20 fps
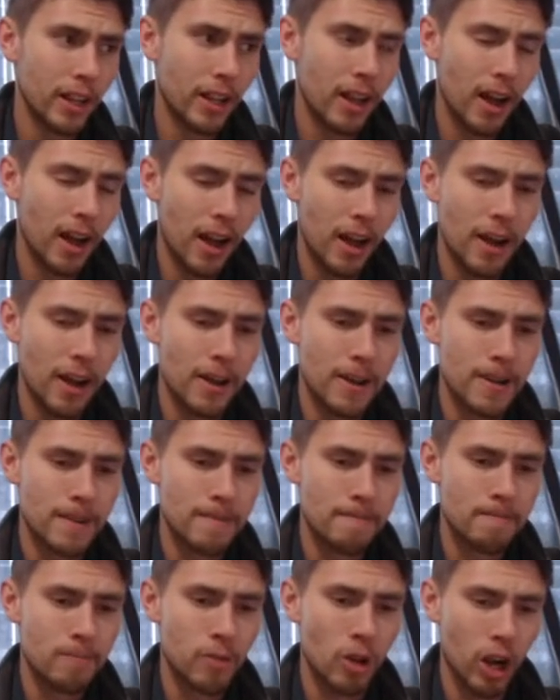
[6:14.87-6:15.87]

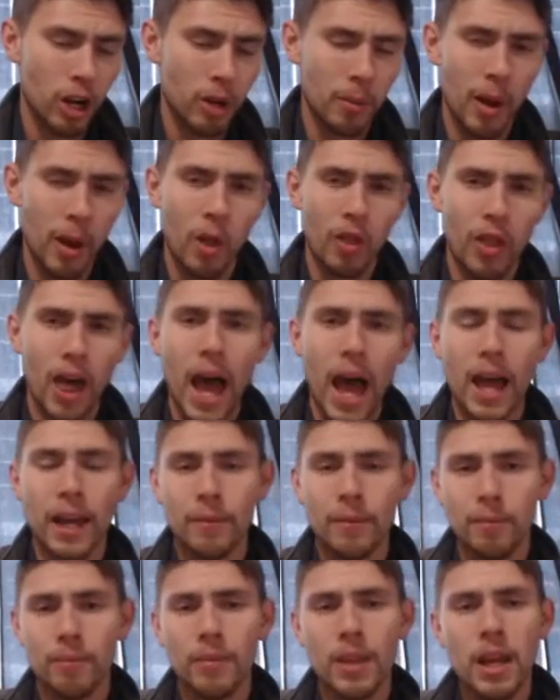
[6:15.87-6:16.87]
that
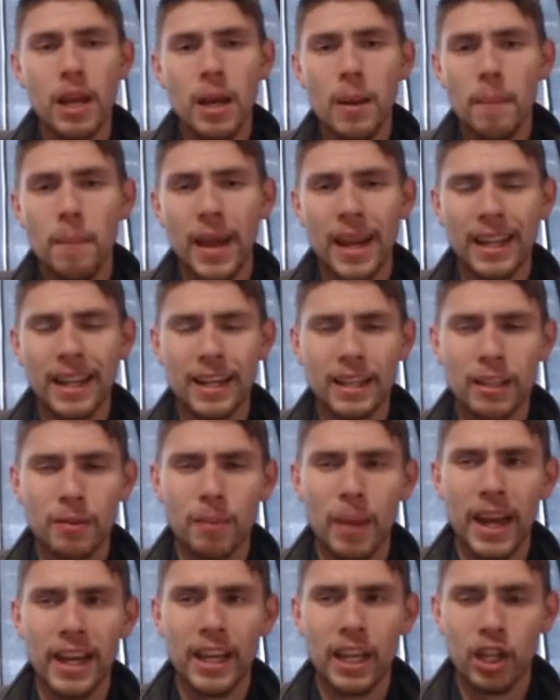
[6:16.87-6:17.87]
and make it his
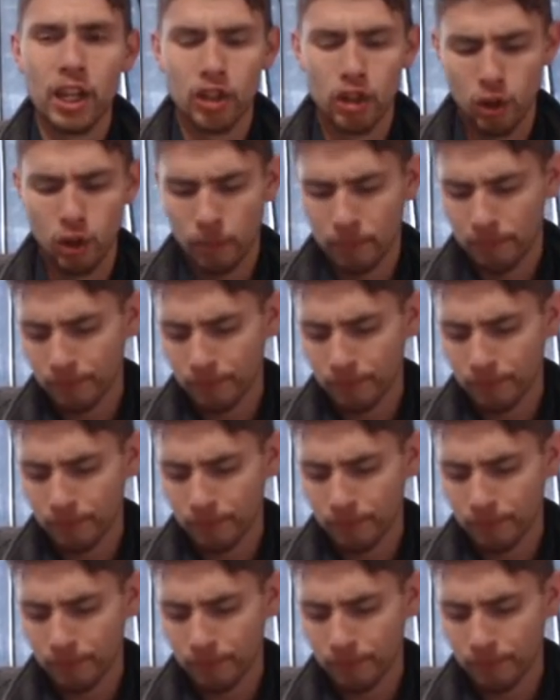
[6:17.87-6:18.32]
main issue,